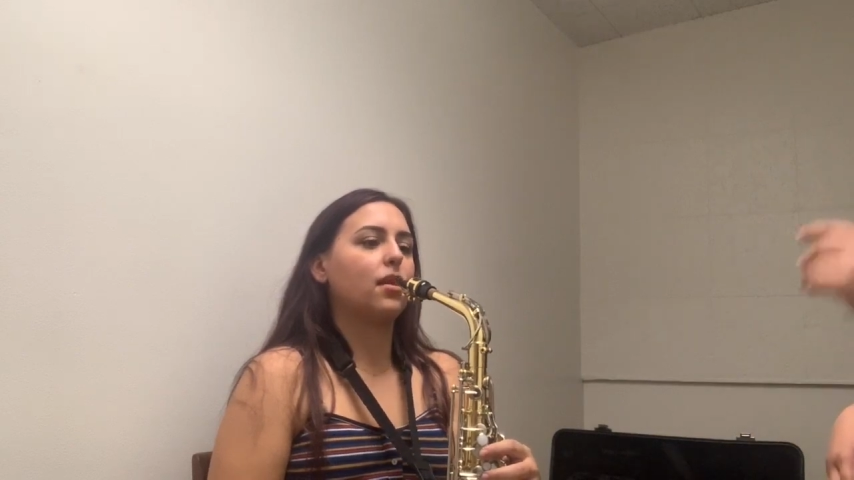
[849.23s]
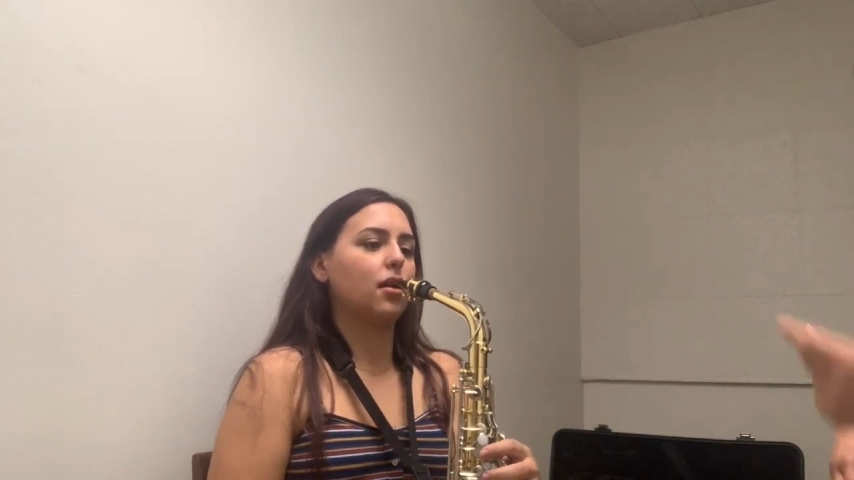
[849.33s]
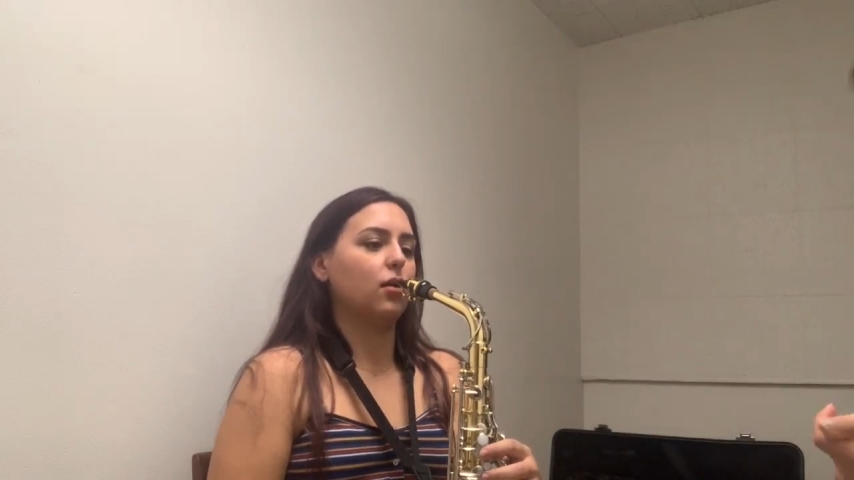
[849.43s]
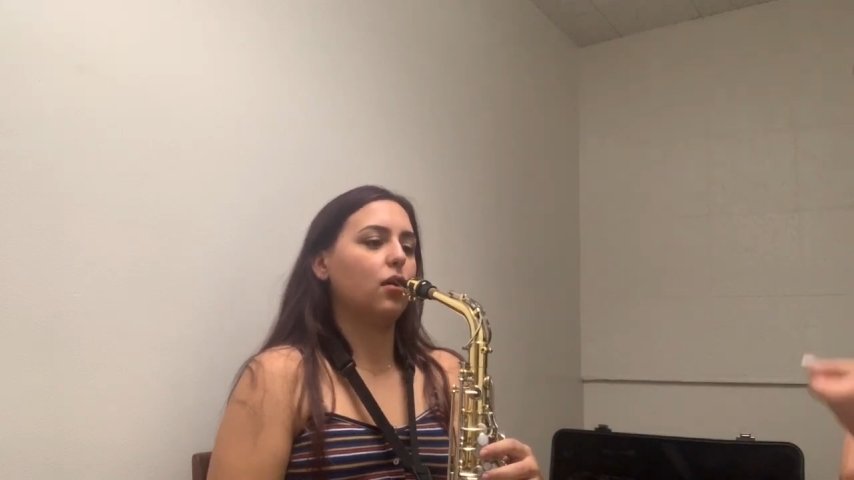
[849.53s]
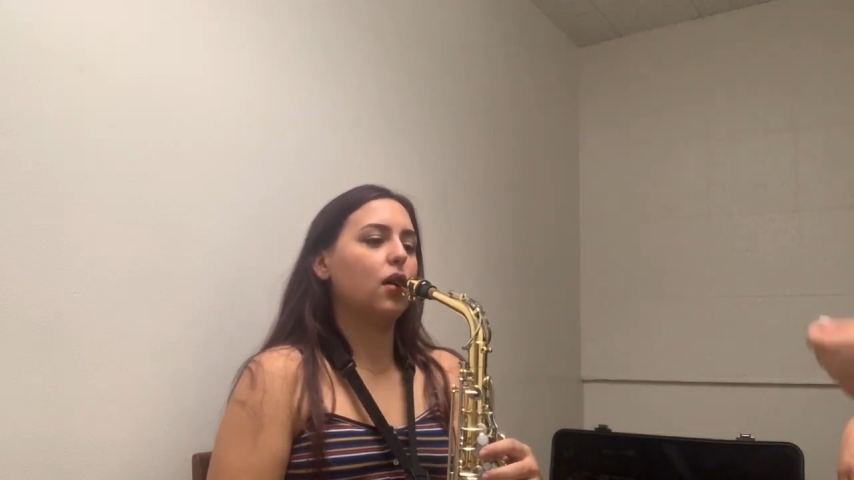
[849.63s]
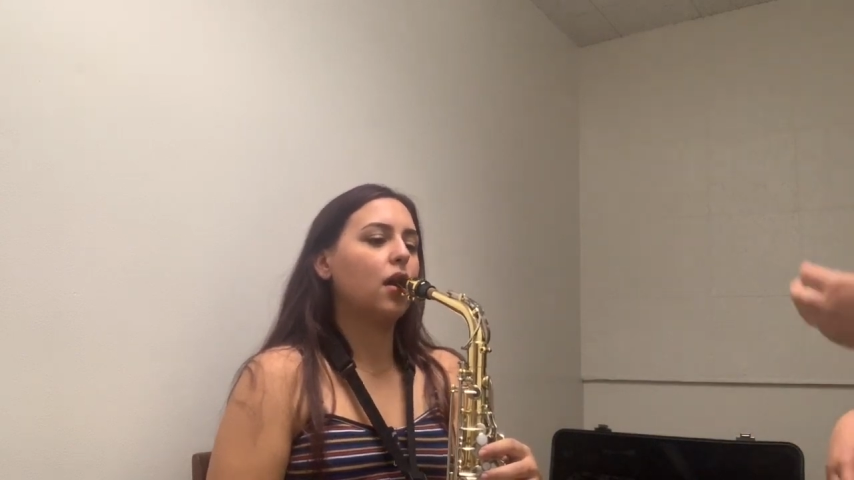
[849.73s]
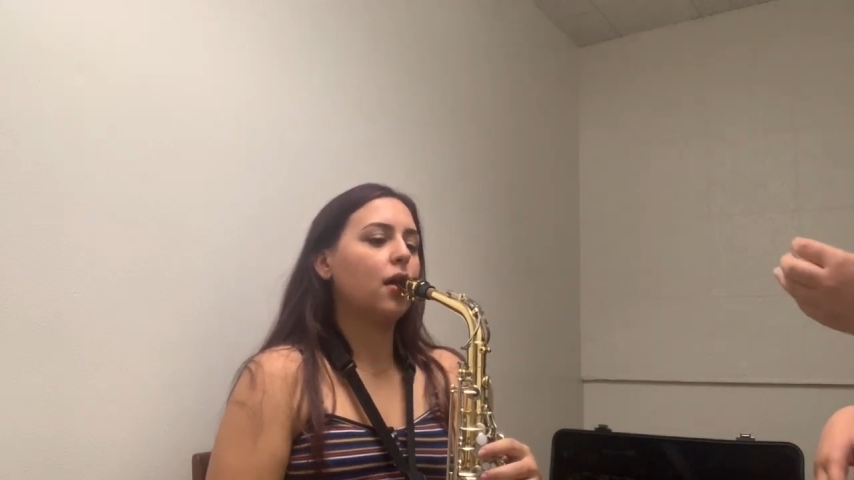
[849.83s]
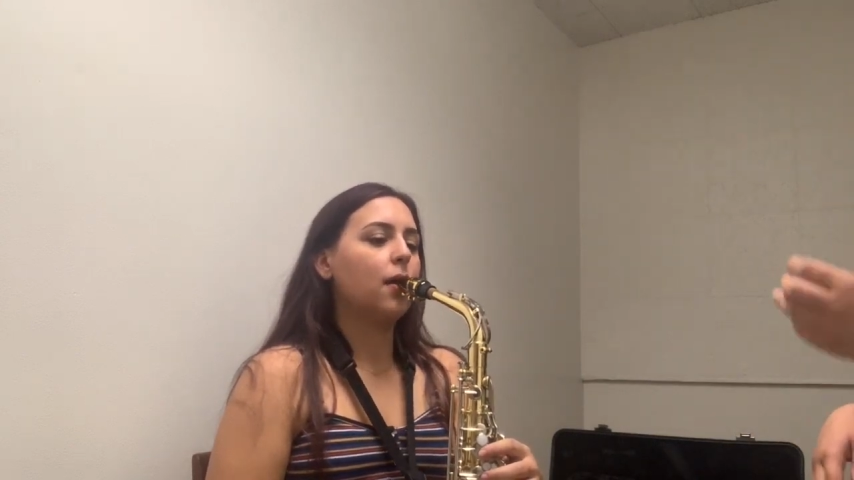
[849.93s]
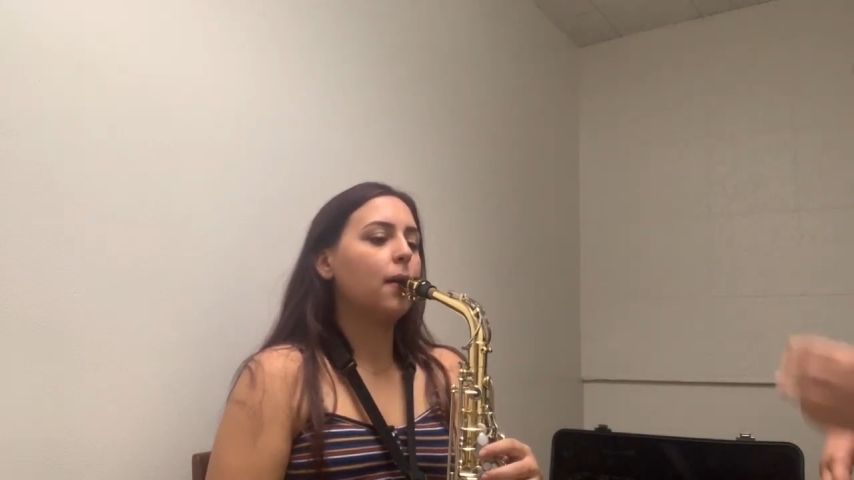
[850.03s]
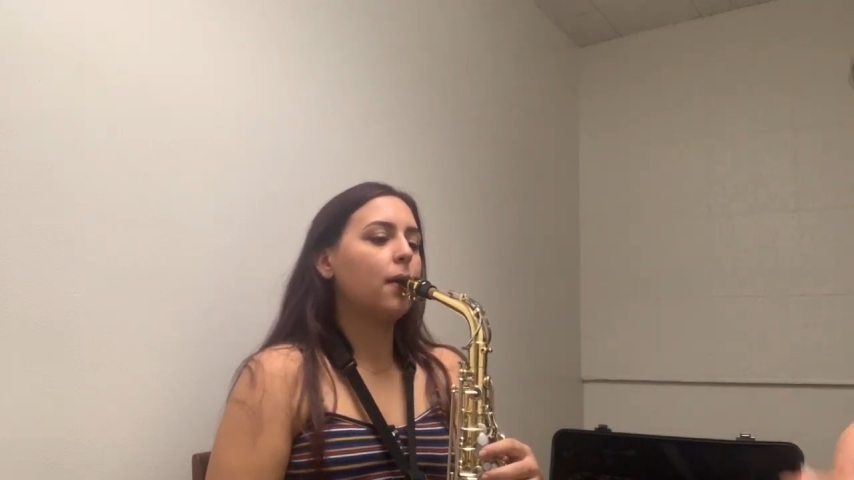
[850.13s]
2,
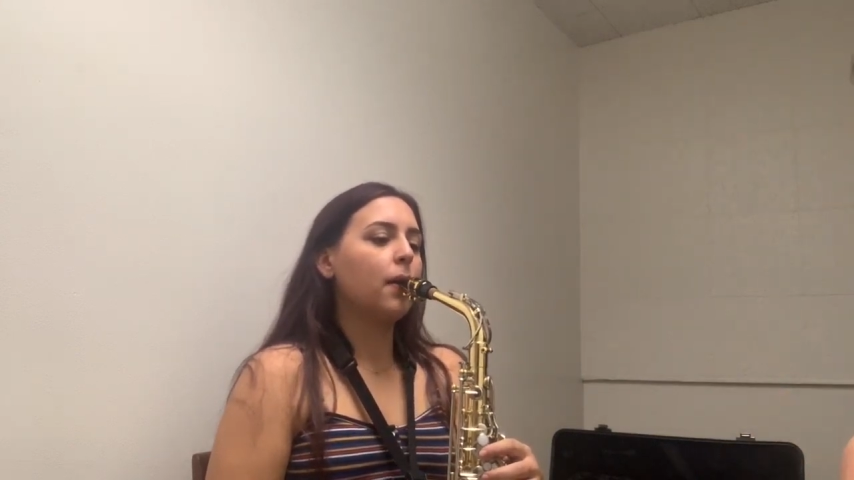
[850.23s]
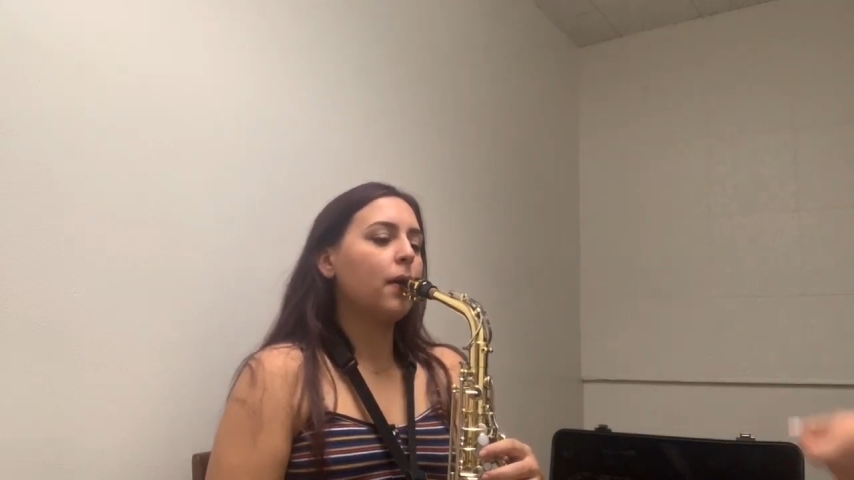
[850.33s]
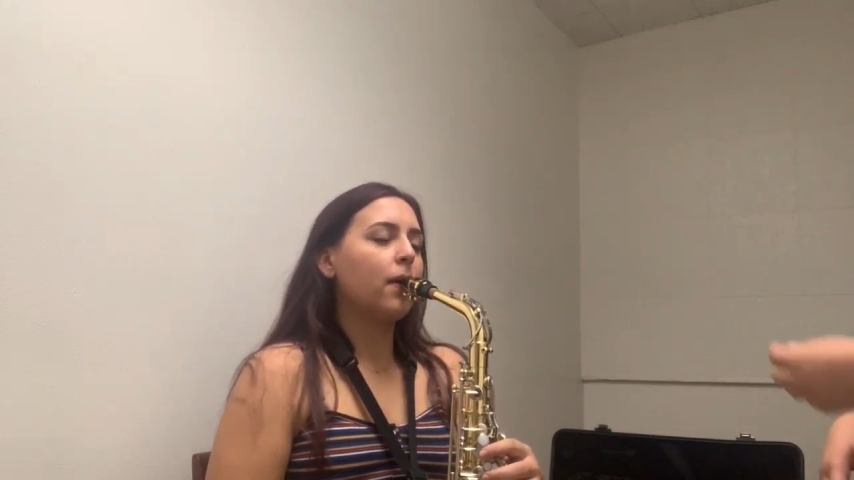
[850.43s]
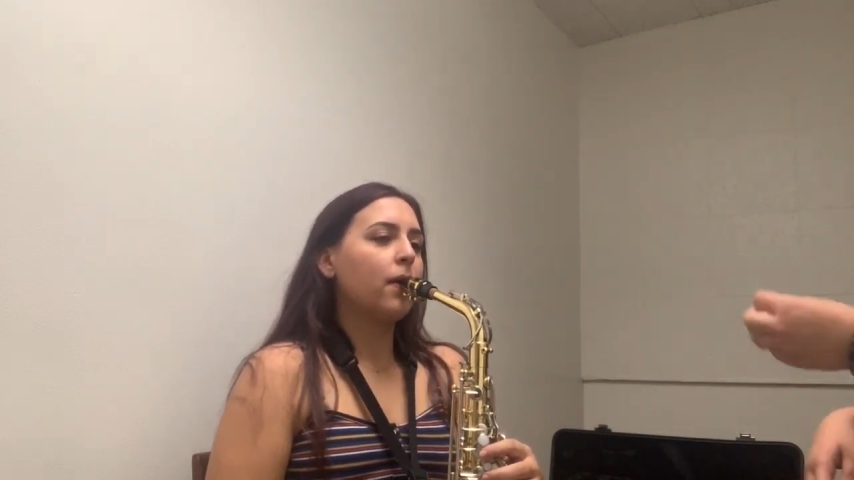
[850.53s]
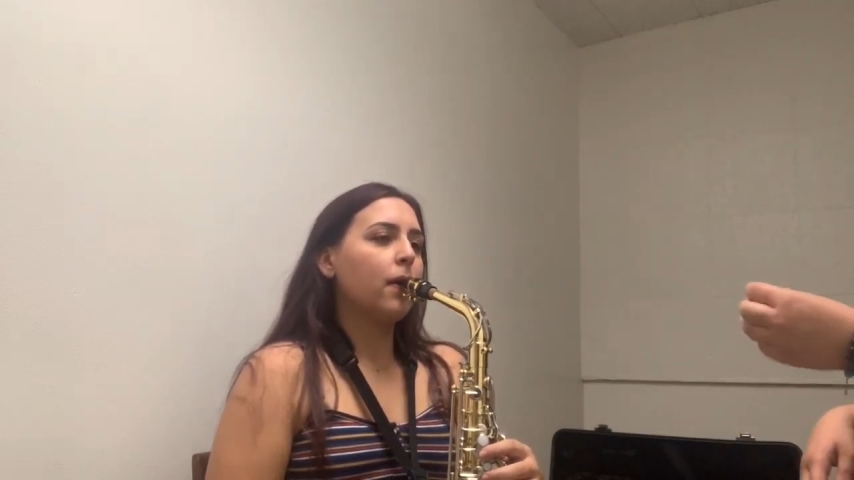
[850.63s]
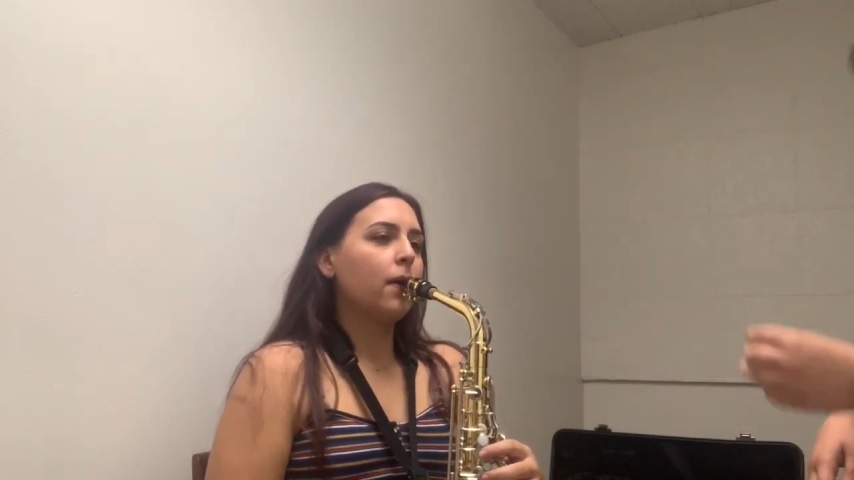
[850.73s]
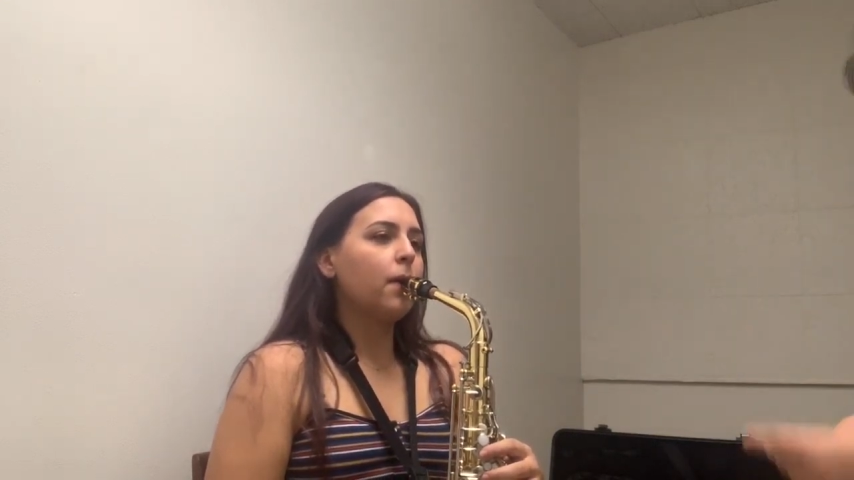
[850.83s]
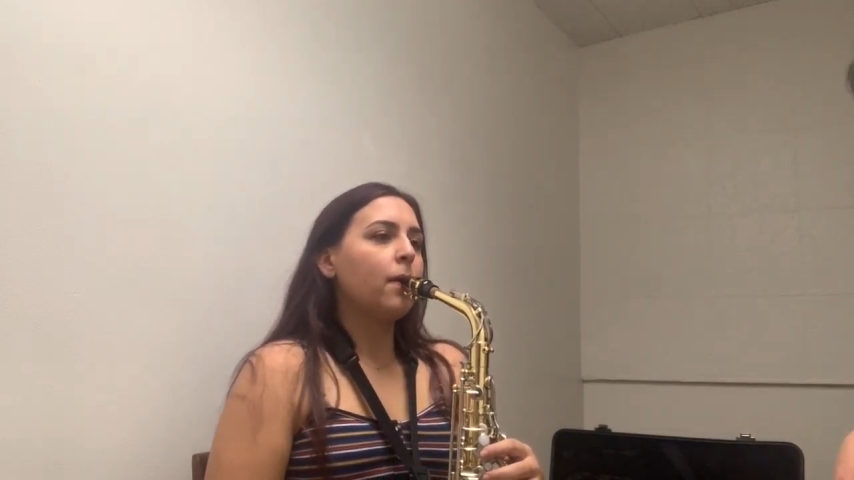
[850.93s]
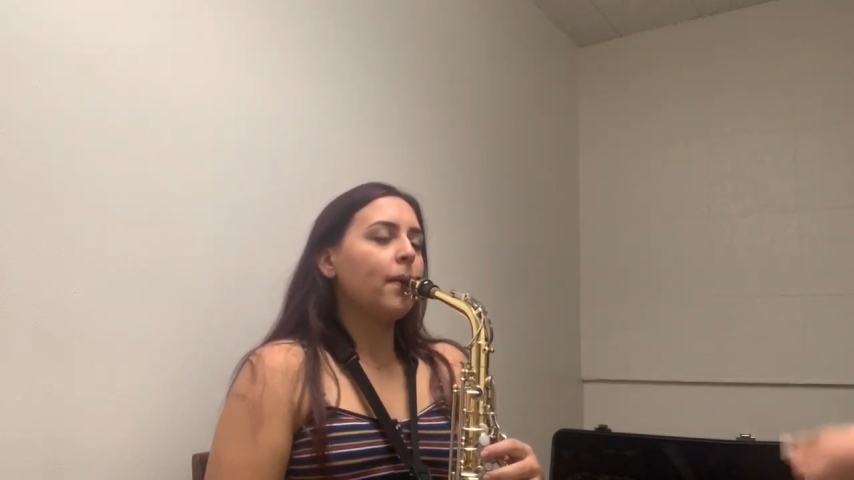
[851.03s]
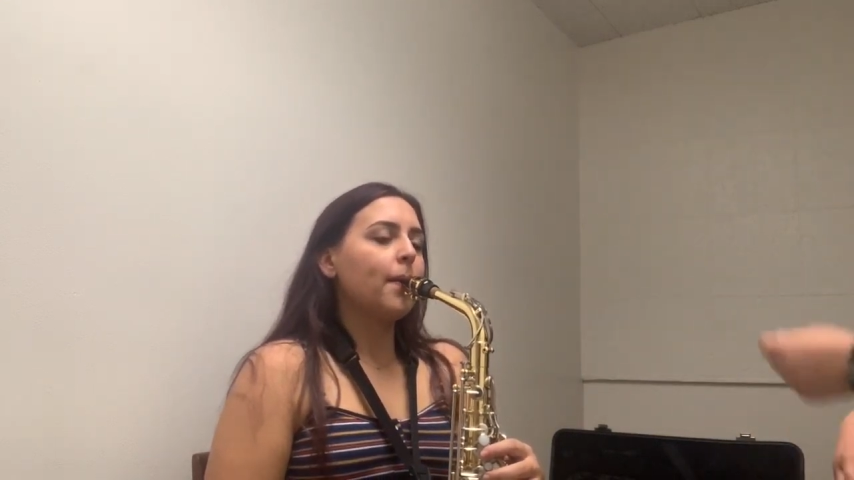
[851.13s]
ready,
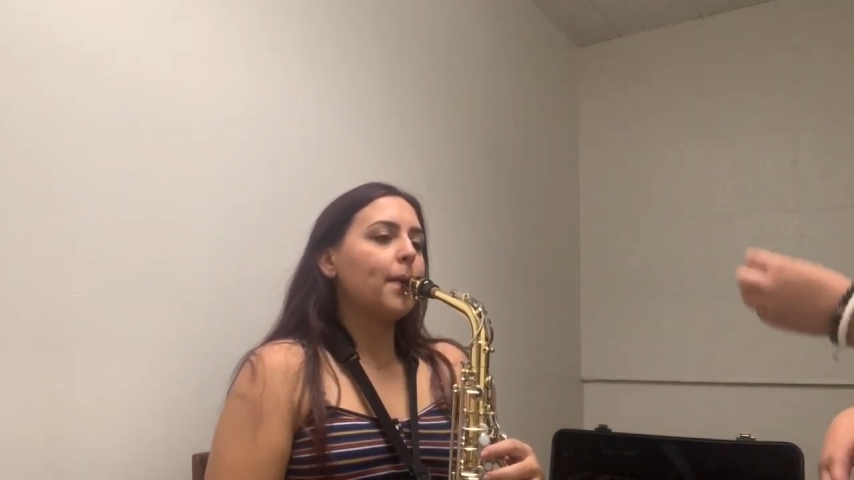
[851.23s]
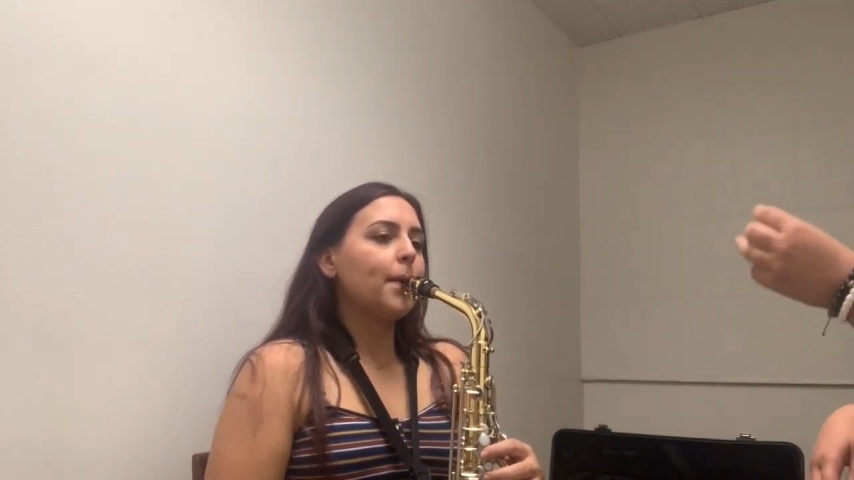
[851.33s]
and.